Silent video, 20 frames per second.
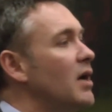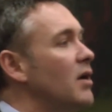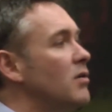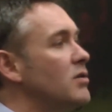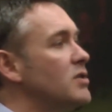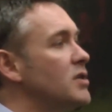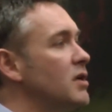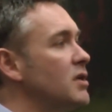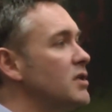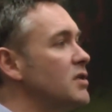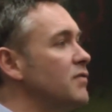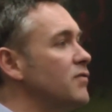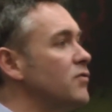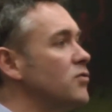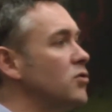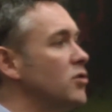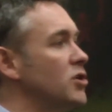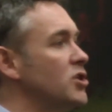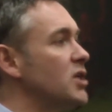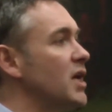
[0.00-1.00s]
Alternative for
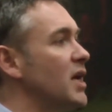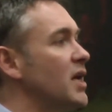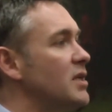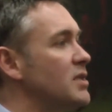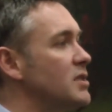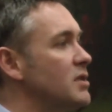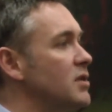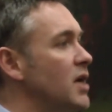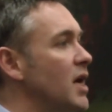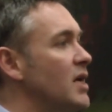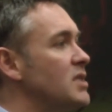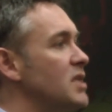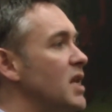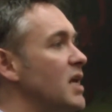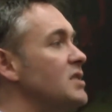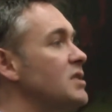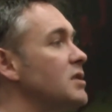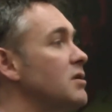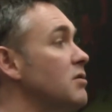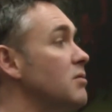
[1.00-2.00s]
Deutschland, as an
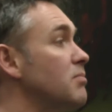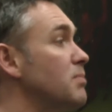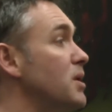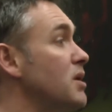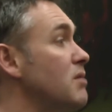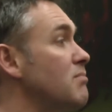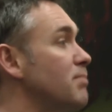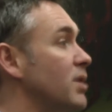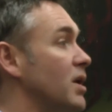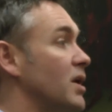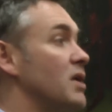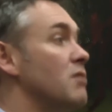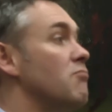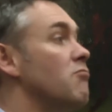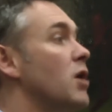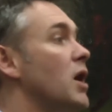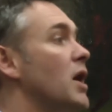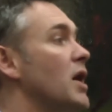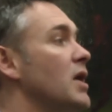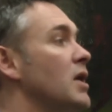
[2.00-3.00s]
anti-European party,
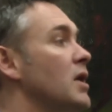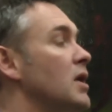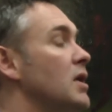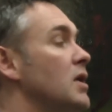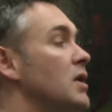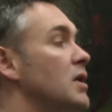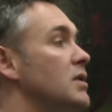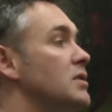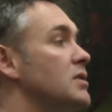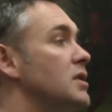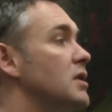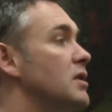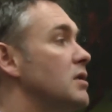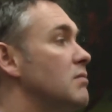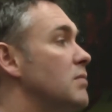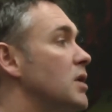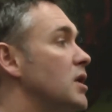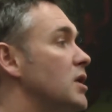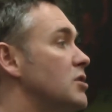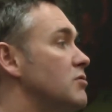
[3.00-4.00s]
why did it
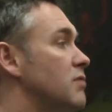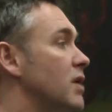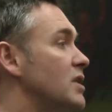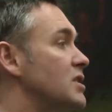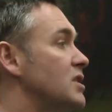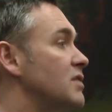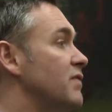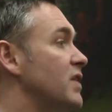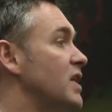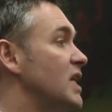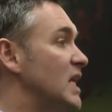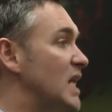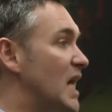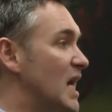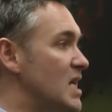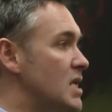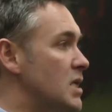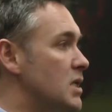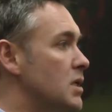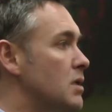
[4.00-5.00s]
emerge relatively
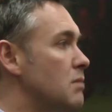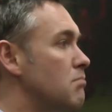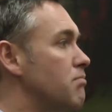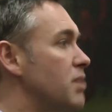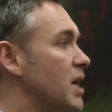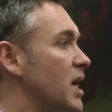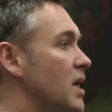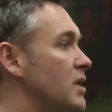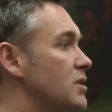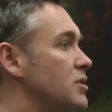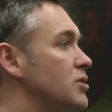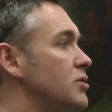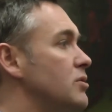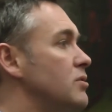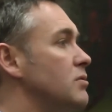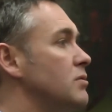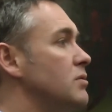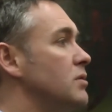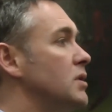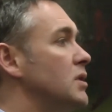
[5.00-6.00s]
late compared
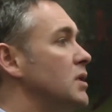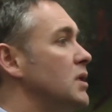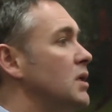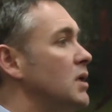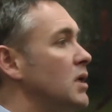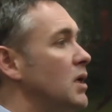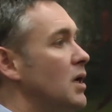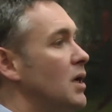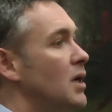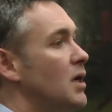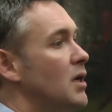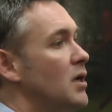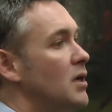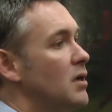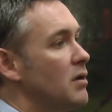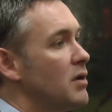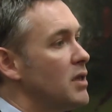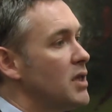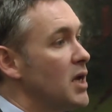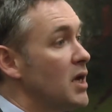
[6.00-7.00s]
to a
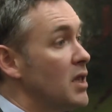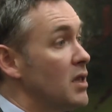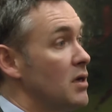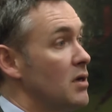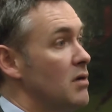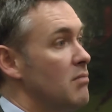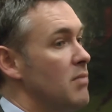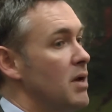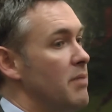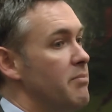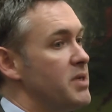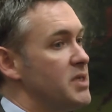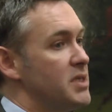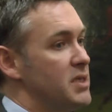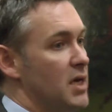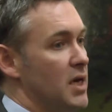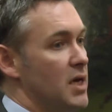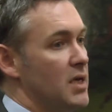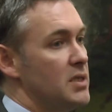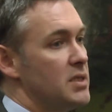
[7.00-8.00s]
lot of the other member
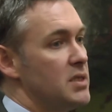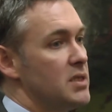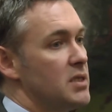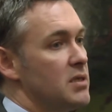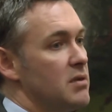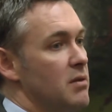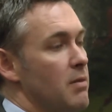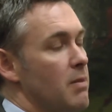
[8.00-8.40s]
states?